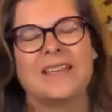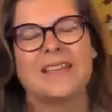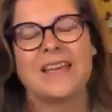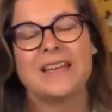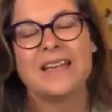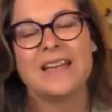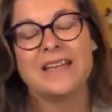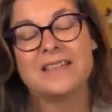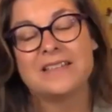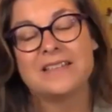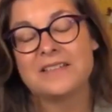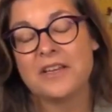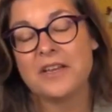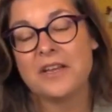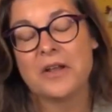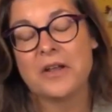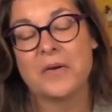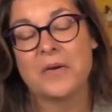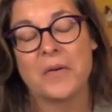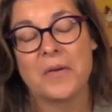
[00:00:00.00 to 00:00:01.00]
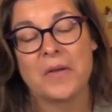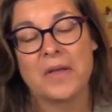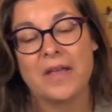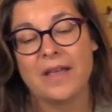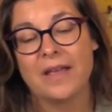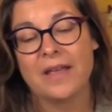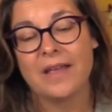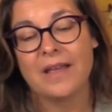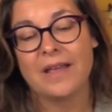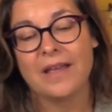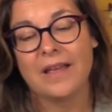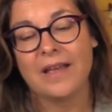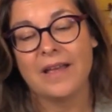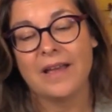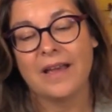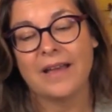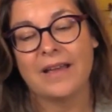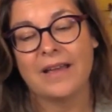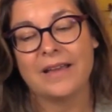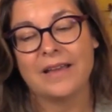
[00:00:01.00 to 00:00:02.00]
And it's,
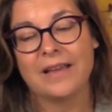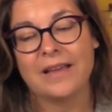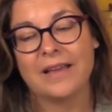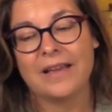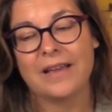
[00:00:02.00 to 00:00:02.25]
I